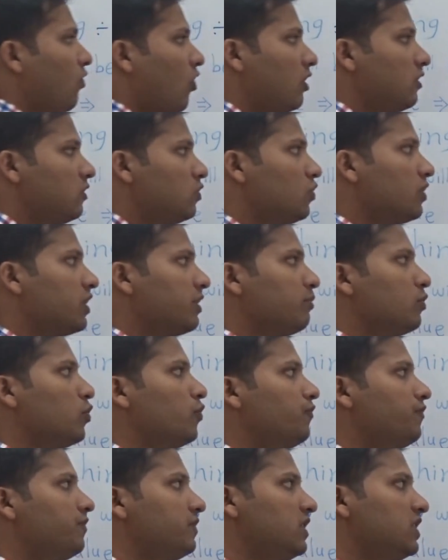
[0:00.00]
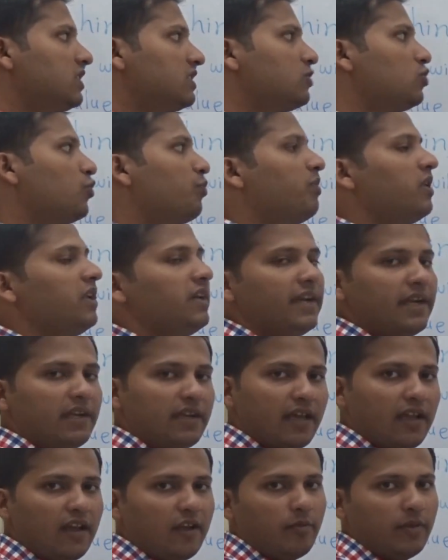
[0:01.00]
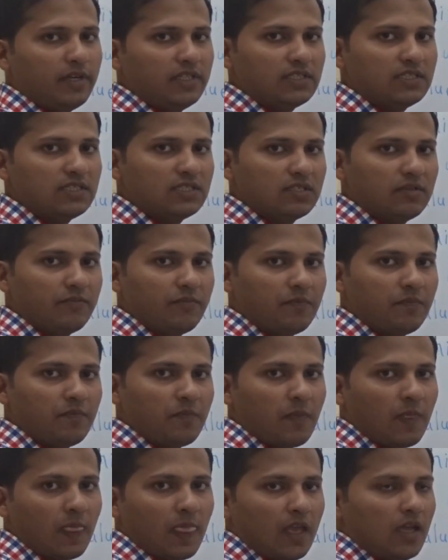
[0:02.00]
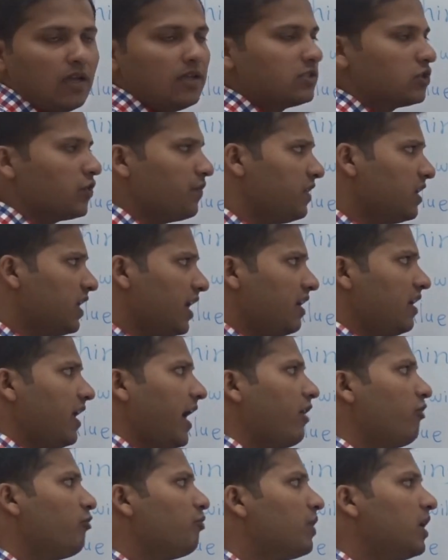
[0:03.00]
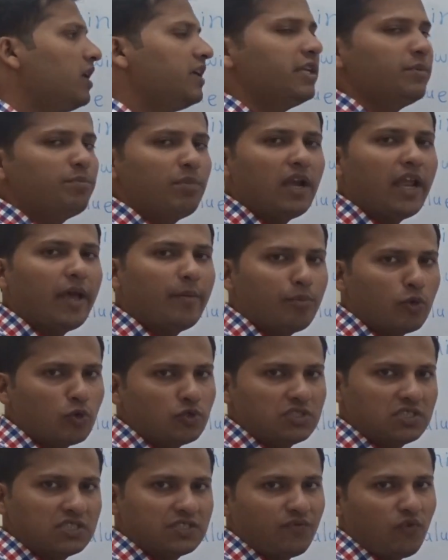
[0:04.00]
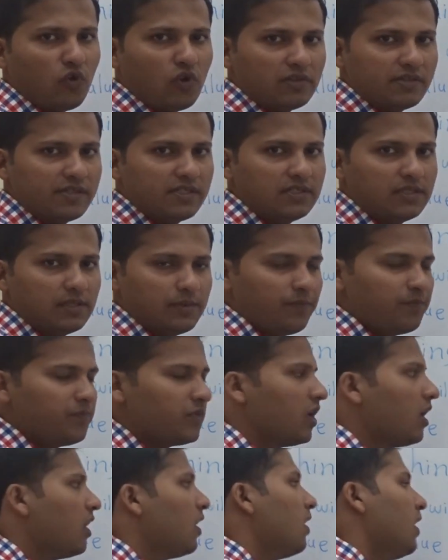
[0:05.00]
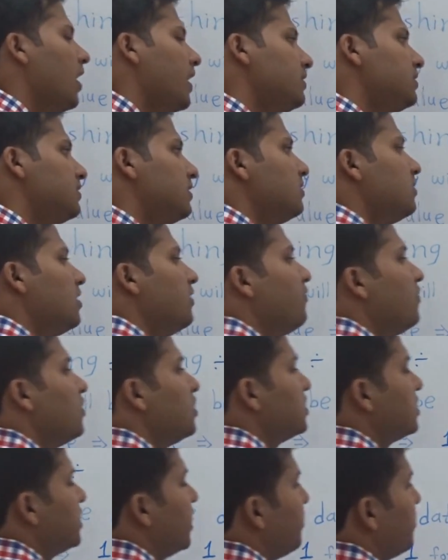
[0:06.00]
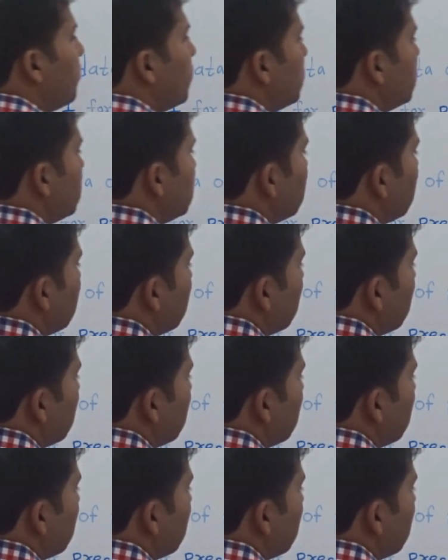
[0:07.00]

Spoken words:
want to remove these duplicate elements. So we can have multiple approaches for this. Let's see the first approach.